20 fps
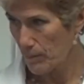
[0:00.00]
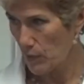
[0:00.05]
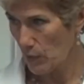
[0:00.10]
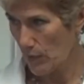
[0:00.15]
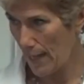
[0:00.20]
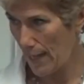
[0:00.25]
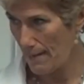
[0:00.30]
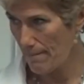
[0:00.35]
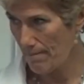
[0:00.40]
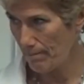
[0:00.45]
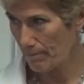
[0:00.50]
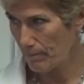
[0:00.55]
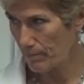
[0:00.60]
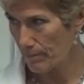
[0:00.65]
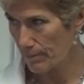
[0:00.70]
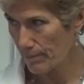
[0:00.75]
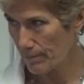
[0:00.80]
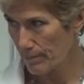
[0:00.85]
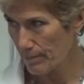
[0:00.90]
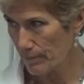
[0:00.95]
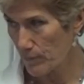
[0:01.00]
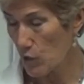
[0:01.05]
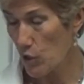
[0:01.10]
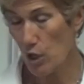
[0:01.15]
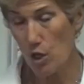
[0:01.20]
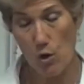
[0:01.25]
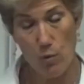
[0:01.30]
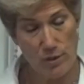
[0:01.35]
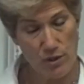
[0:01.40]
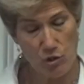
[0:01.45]
Okay? You
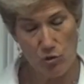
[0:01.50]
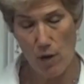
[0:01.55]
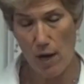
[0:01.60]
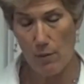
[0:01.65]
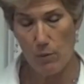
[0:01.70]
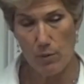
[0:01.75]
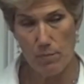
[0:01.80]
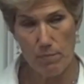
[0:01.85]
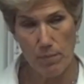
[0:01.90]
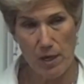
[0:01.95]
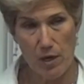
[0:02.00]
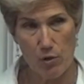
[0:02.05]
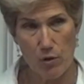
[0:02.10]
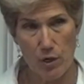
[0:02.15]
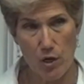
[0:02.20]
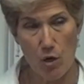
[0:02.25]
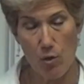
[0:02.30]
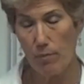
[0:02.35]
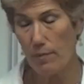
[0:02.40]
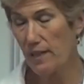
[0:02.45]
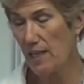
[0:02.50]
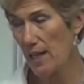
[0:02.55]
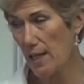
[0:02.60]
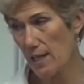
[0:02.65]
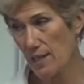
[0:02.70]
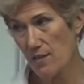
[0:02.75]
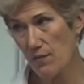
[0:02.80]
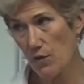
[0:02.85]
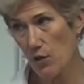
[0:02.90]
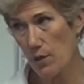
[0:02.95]
can always try it with butter at home, but that
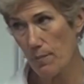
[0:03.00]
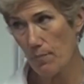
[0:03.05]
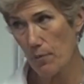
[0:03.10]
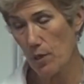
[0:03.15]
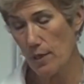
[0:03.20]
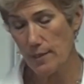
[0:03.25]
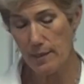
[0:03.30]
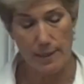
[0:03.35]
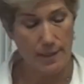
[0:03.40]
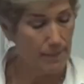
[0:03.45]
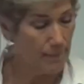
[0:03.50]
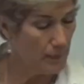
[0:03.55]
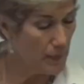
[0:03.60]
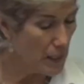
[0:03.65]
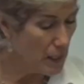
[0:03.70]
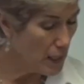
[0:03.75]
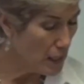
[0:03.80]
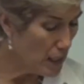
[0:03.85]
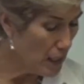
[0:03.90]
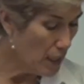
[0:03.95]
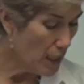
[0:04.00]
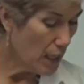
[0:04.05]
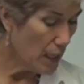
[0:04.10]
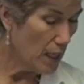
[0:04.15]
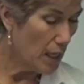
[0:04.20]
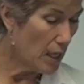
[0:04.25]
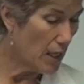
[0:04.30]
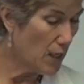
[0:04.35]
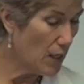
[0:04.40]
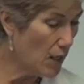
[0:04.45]
gets very pricey.
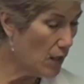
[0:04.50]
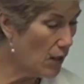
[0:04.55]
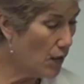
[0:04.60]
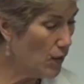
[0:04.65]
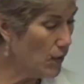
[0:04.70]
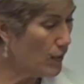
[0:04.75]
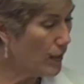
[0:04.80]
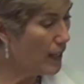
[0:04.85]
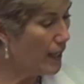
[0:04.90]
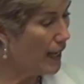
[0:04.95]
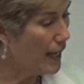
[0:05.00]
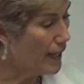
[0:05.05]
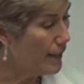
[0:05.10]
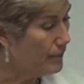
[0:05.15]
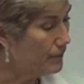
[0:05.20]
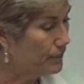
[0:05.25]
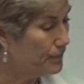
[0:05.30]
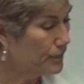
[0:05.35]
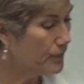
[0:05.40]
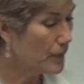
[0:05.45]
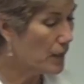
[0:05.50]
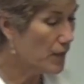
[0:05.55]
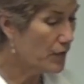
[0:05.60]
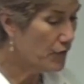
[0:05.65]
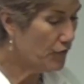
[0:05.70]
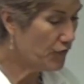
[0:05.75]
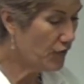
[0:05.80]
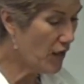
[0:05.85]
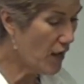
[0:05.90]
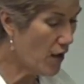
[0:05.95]
Okay,
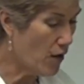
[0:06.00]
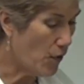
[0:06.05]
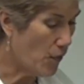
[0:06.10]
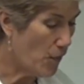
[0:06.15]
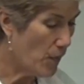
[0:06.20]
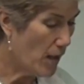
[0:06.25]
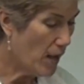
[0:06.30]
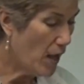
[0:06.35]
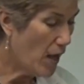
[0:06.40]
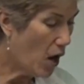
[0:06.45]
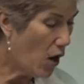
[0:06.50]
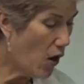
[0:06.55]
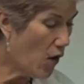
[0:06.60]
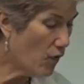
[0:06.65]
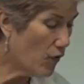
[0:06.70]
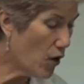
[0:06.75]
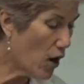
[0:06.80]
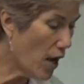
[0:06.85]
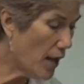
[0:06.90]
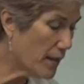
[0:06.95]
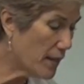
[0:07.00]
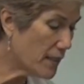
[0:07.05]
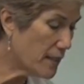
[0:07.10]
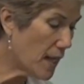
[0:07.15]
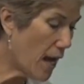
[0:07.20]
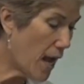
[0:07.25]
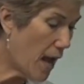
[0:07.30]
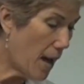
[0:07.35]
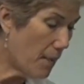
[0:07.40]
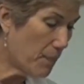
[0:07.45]
so over on the
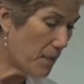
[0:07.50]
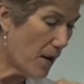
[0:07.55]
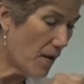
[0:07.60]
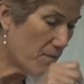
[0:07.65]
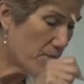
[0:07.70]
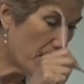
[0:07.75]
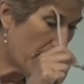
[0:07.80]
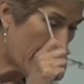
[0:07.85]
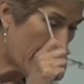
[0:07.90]
top of